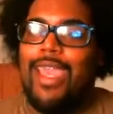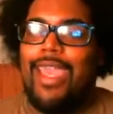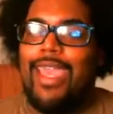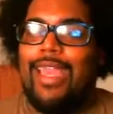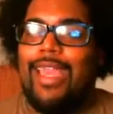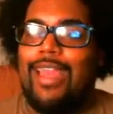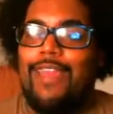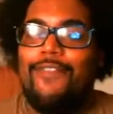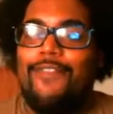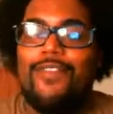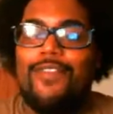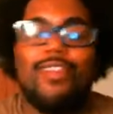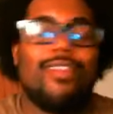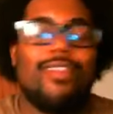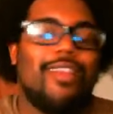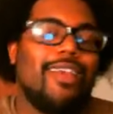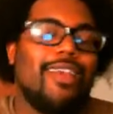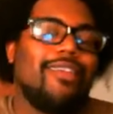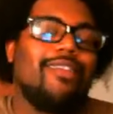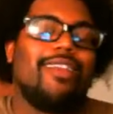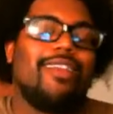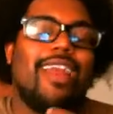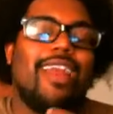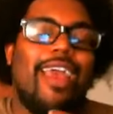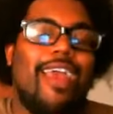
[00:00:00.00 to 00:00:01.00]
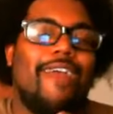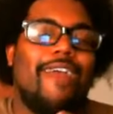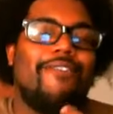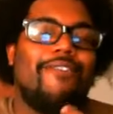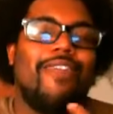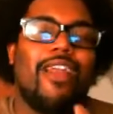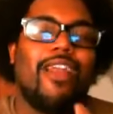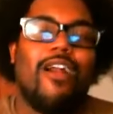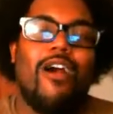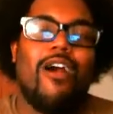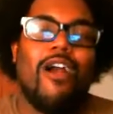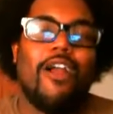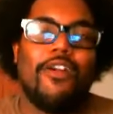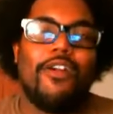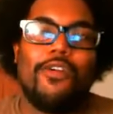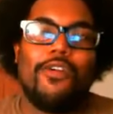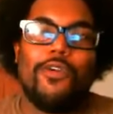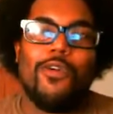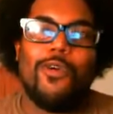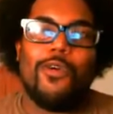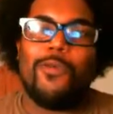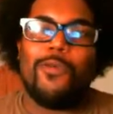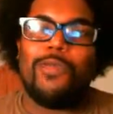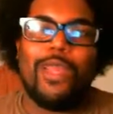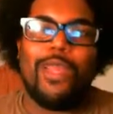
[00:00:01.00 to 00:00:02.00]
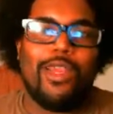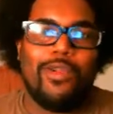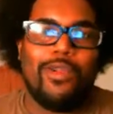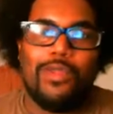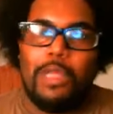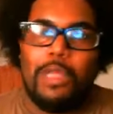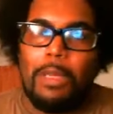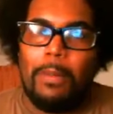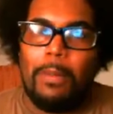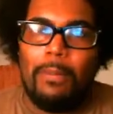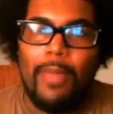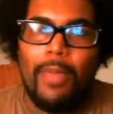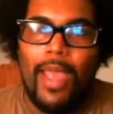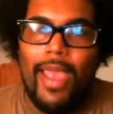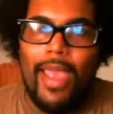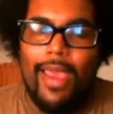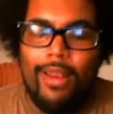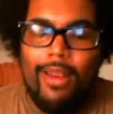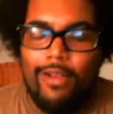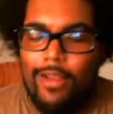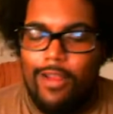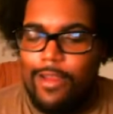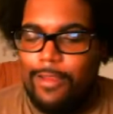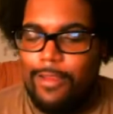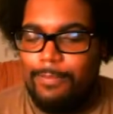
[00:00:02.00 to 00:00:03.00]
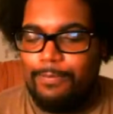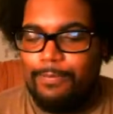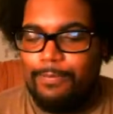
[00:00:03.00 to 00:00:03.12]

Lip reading: and even the things that I have that are chrome, they don't look bad on it.